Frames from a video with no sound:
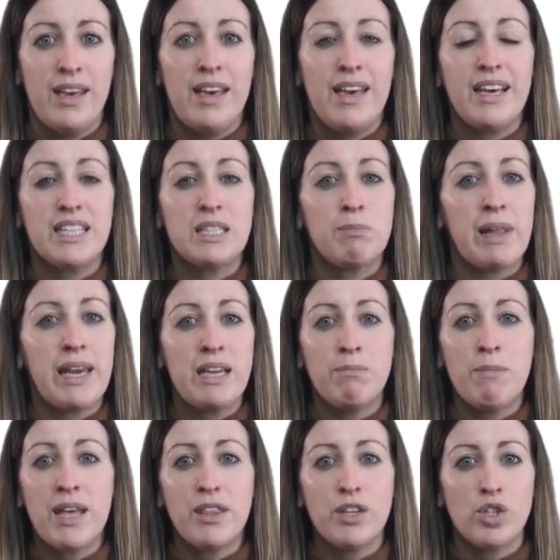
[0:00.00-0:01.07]
Explain
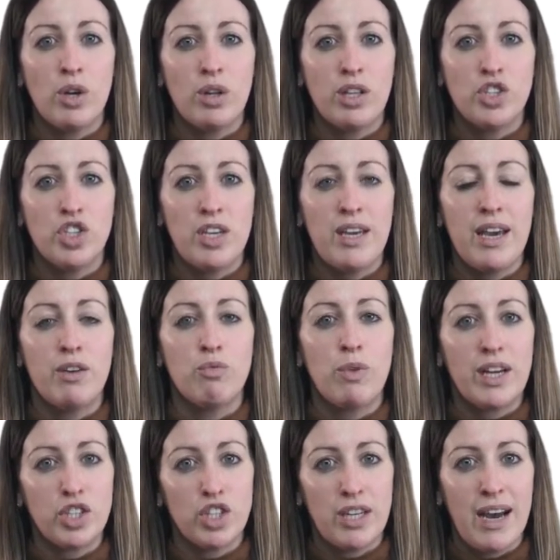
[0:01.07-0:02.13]
methodology and
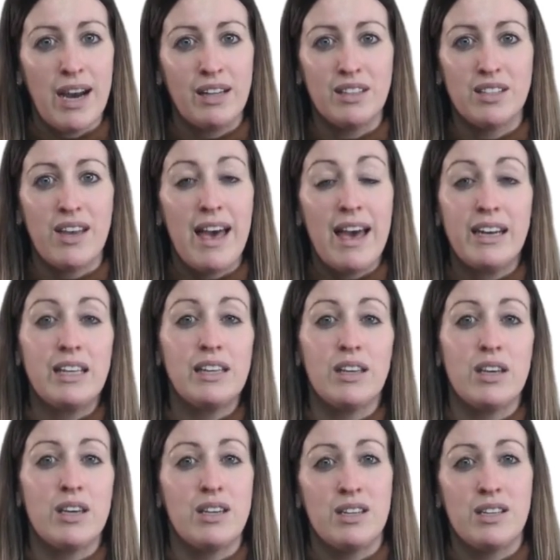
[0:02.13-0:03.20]
rationale to any
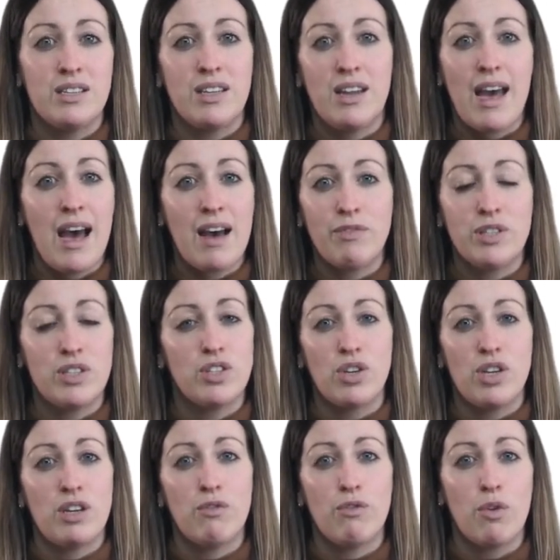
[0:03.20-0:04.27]
learners that haven't
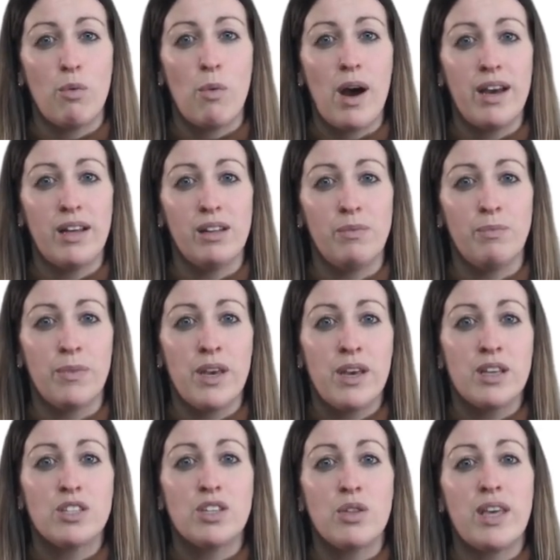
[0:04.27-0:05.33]
studied for a while,
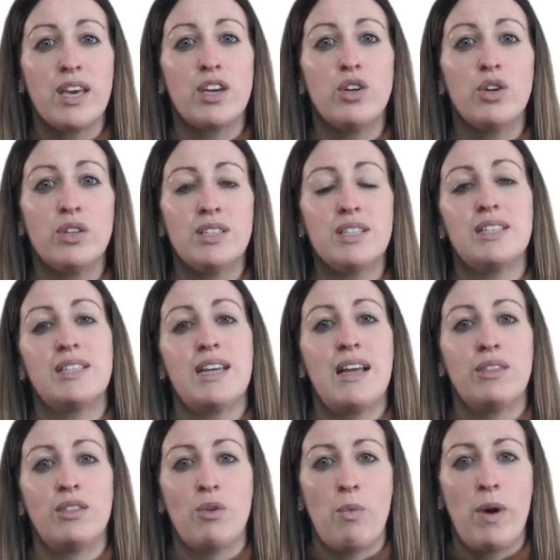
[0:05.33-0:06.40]
so they can
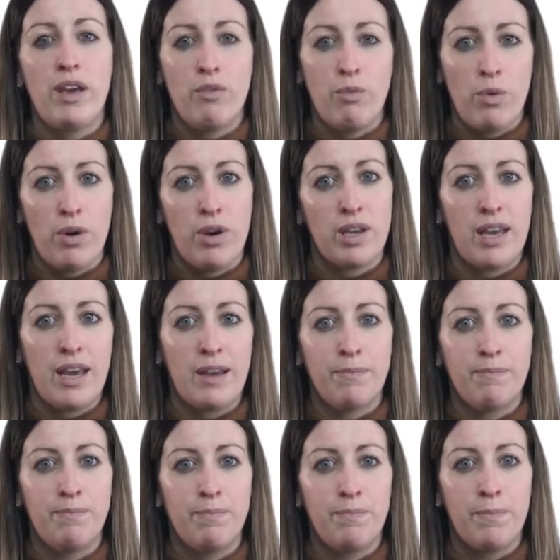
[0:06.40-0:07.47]
understand the way of working.
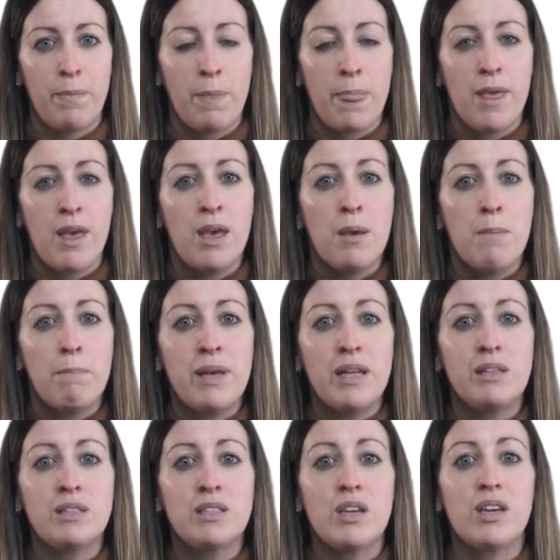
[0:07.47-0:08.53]

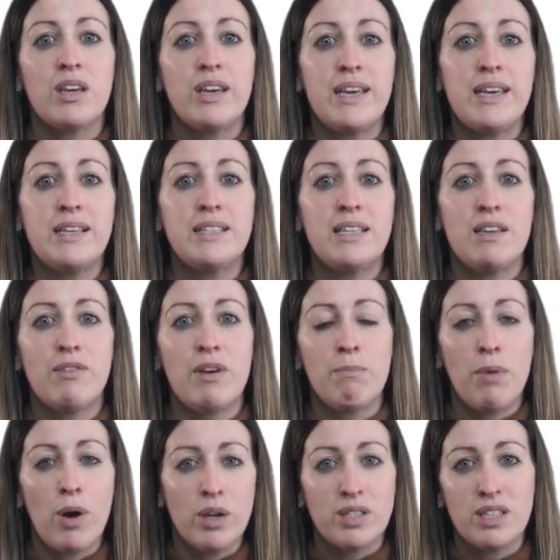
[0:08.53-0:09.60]
Build a cohesive and
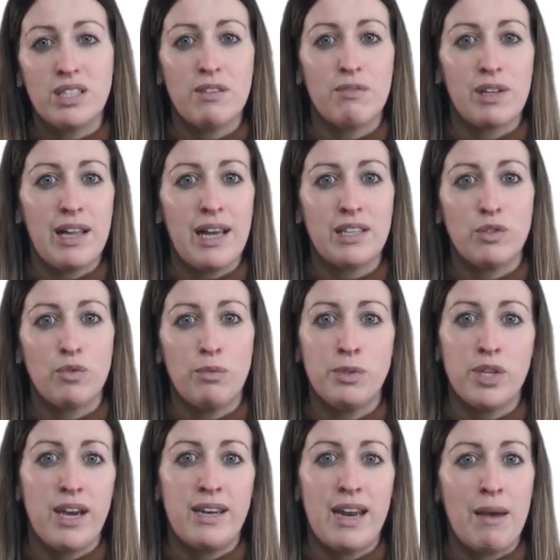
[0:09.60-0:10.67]
positive classroom
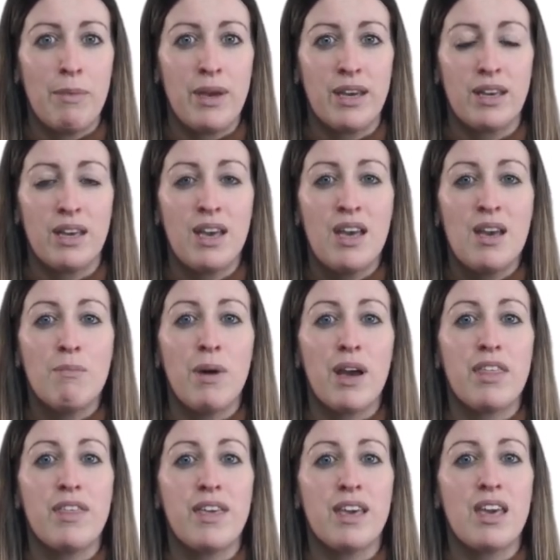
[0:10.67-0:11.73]
dynamic by
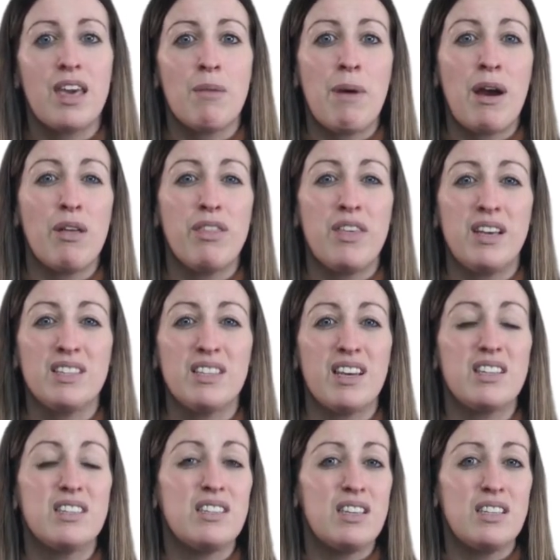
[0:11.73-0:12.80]
thinking about things like
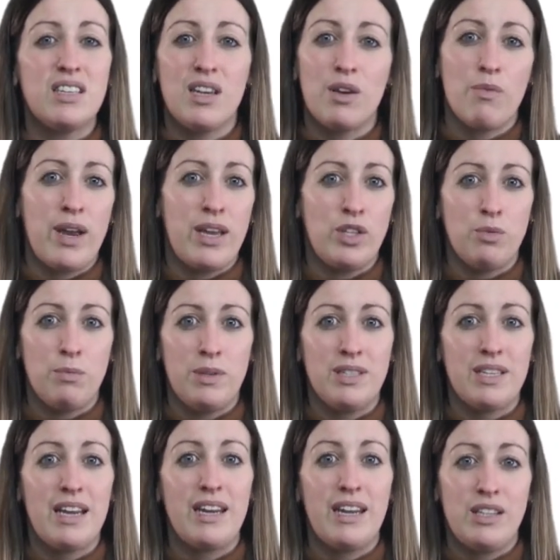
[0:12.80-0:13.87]
seating arrangements
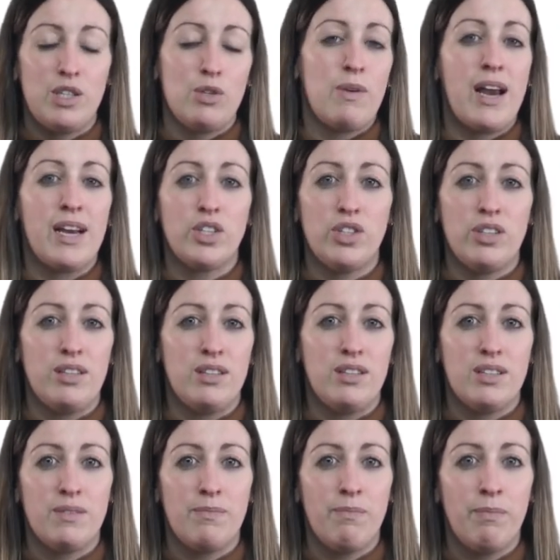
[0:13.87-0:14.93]
and interactions.